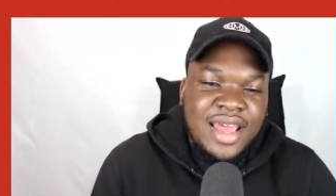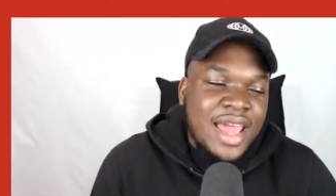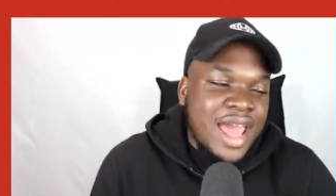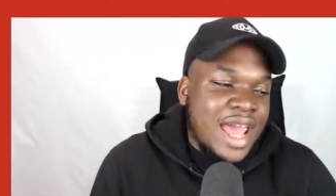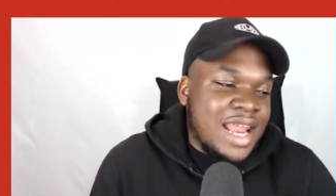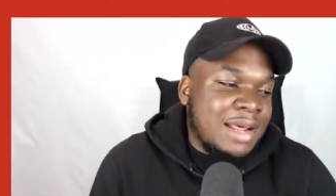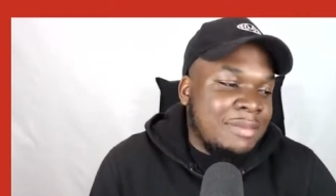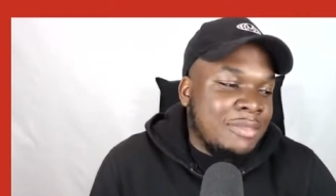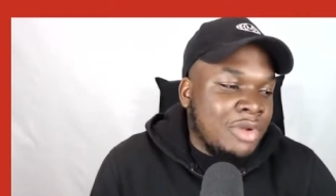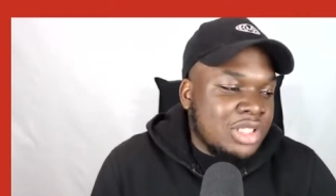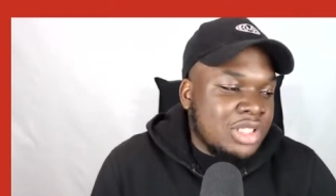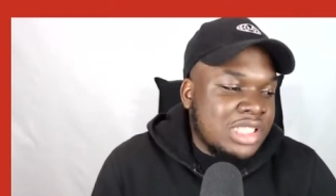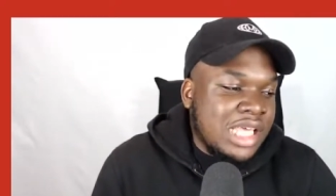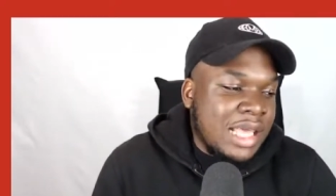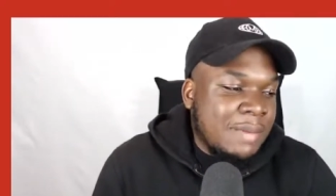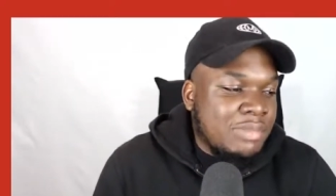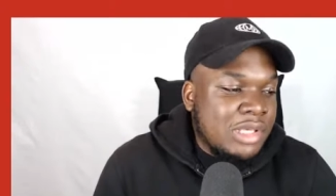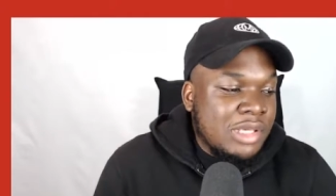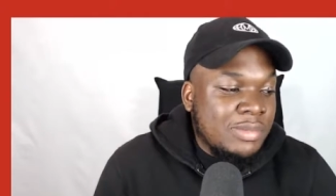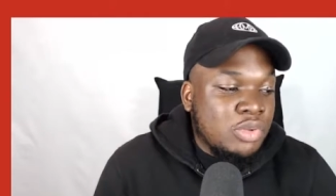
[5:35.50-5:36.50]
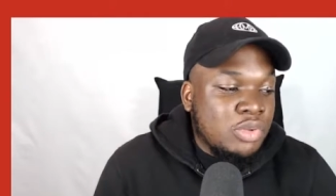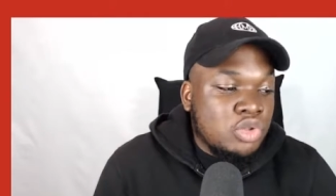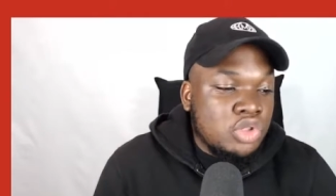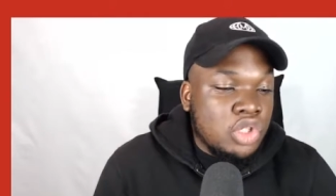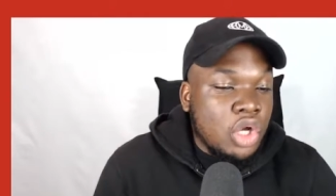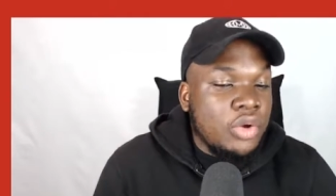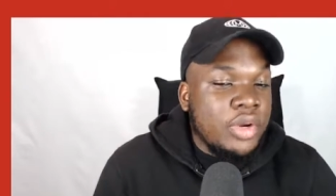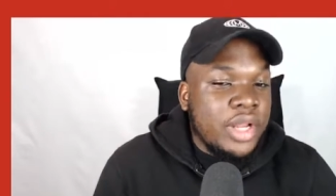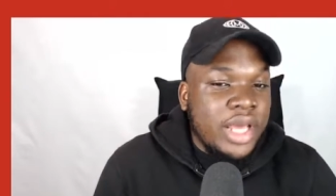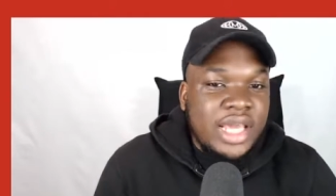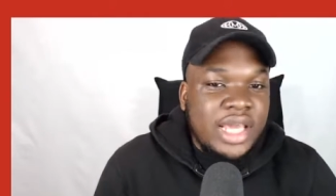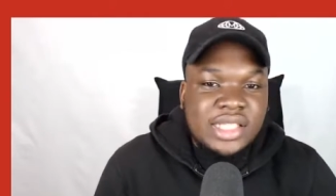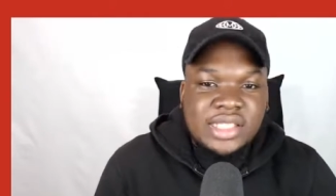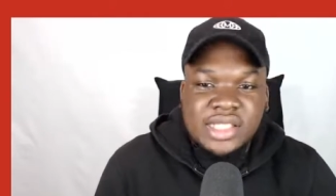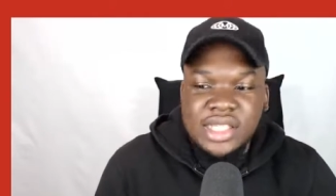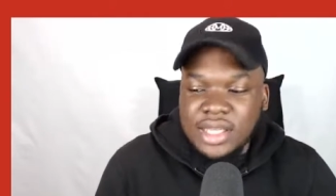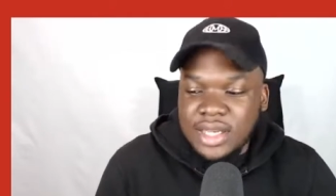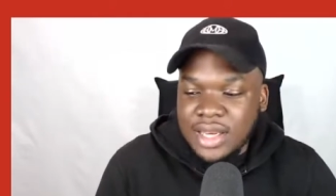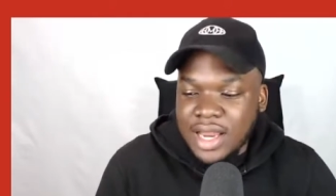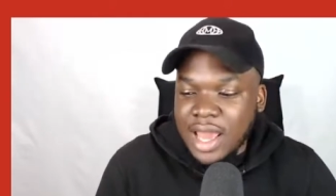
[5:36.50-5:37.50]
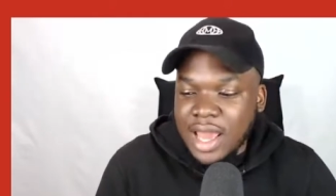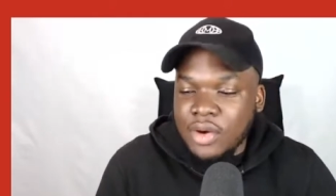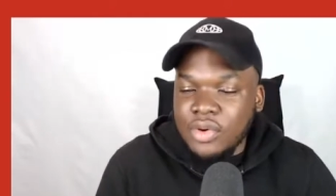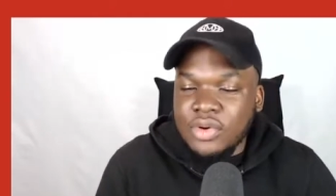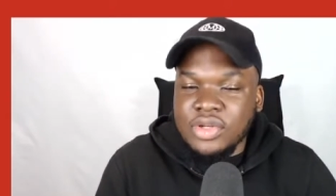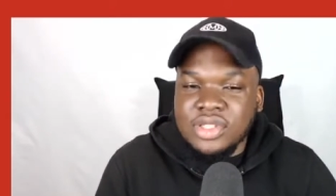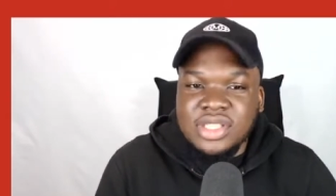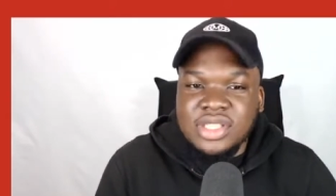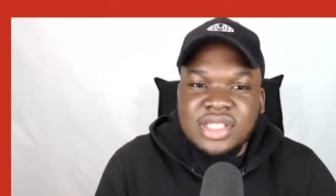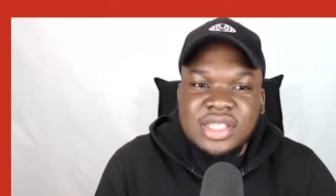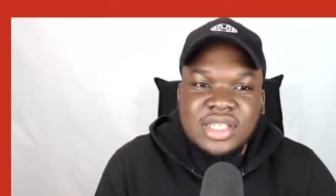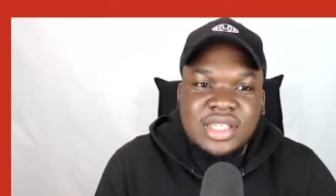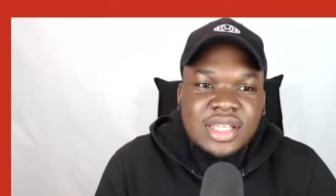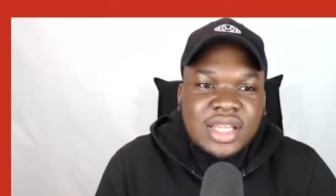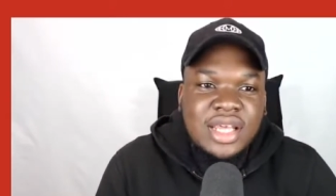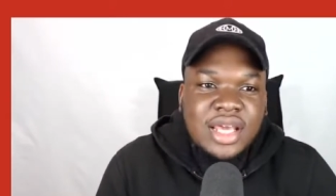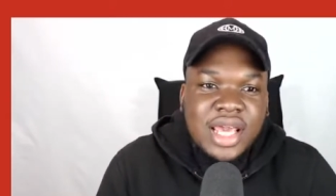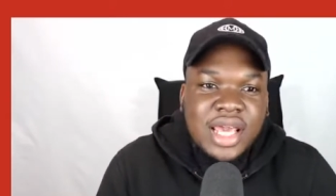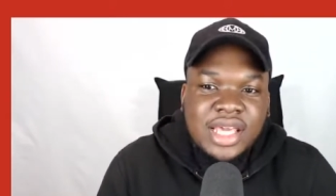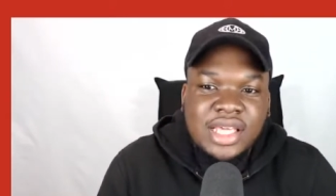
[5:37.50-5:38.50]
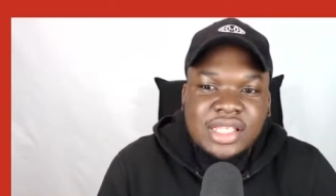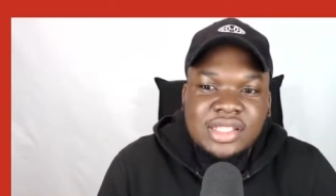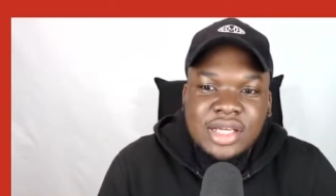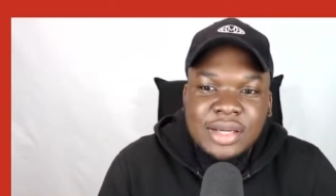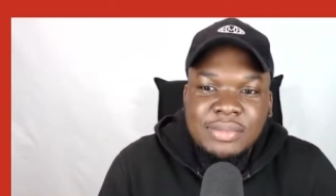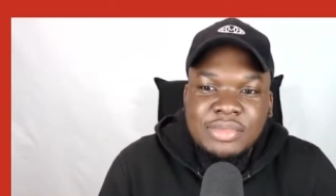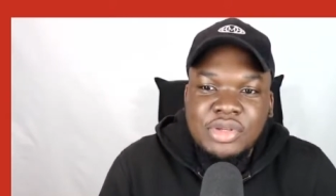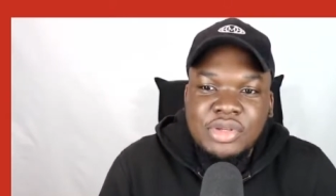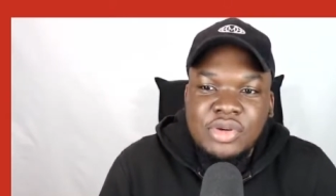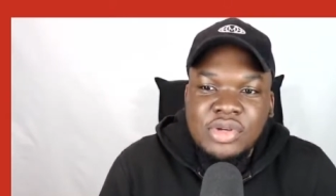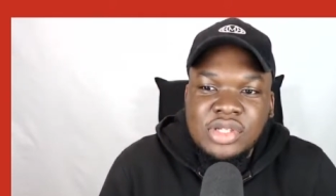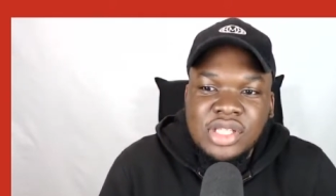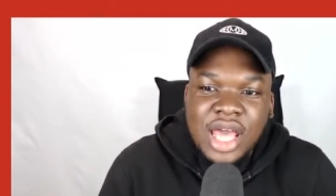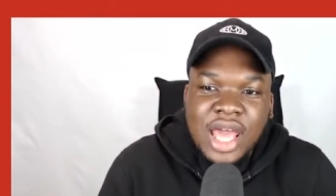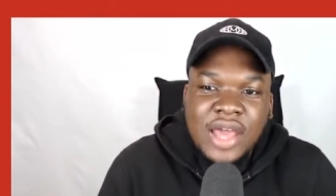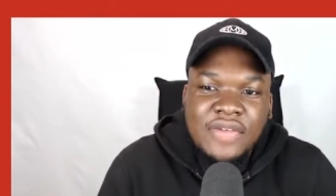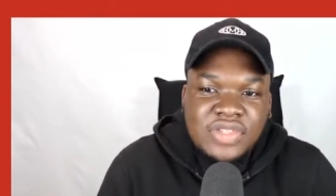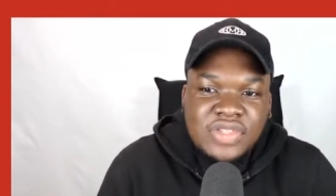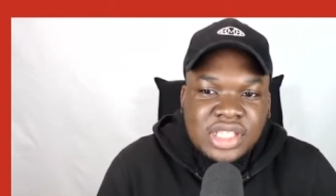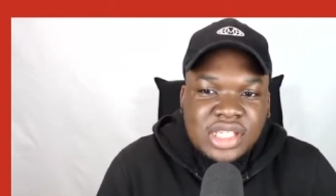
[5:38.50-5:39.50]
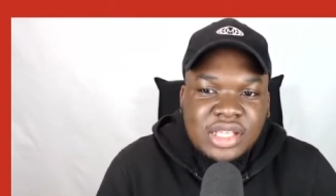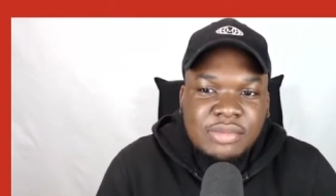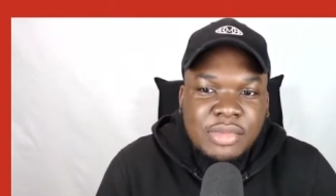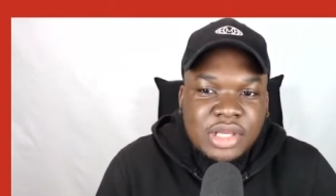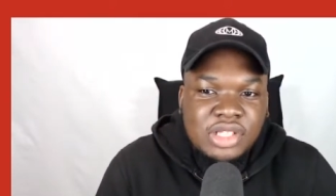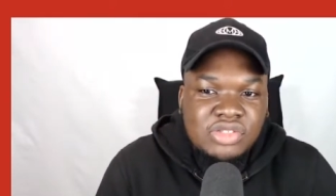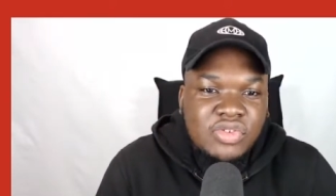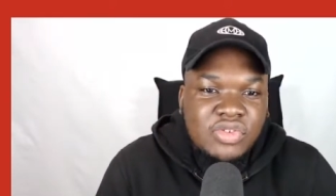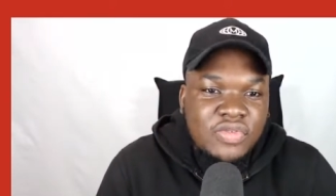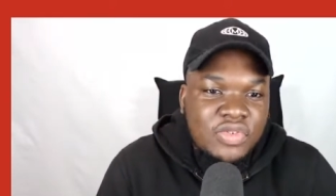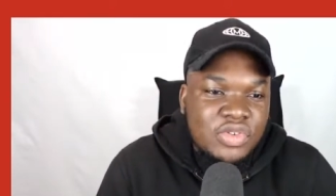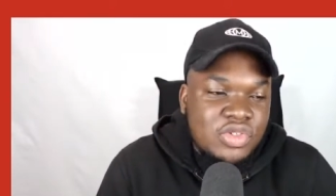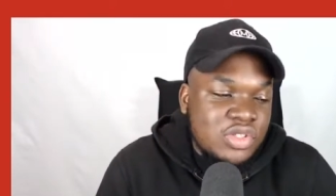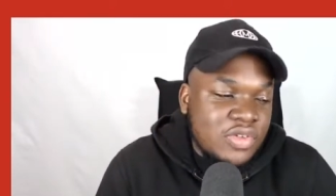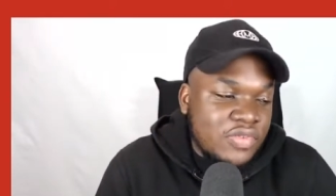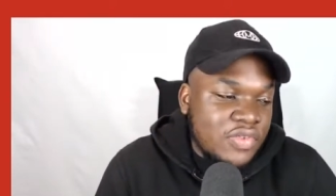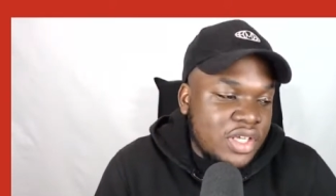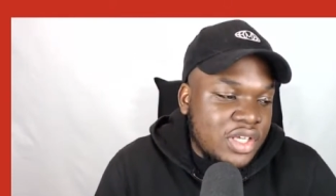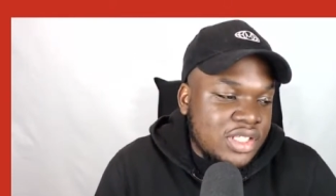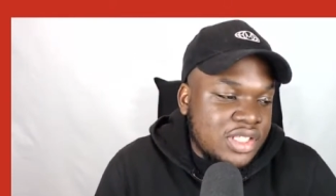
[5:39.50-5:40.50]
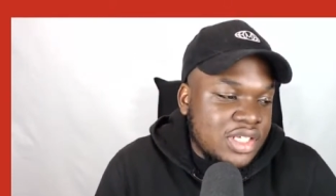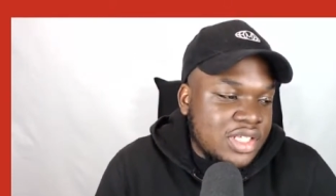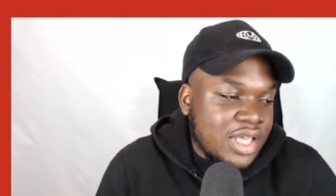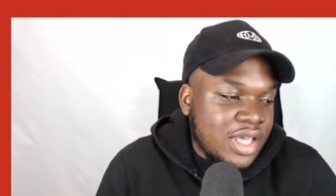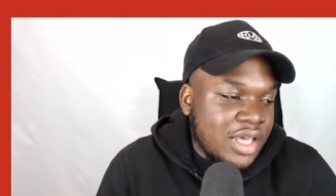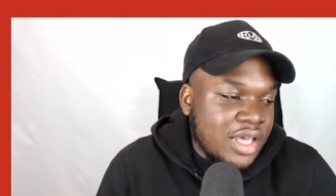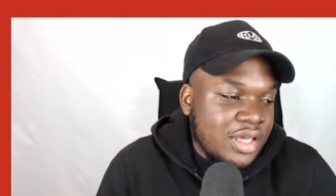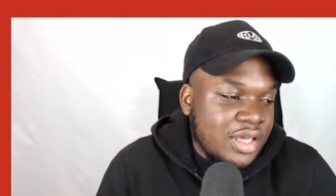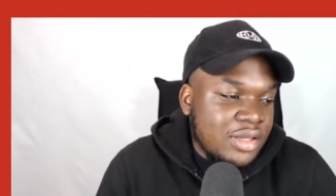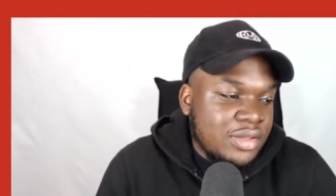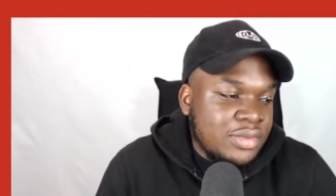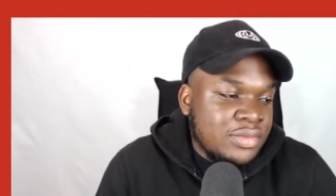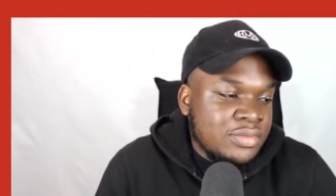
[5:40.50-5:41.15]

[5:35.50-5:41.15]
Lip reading: And I'm not saying people don't hate it now because it's in AEW, because I have seen mixed reviews of it today.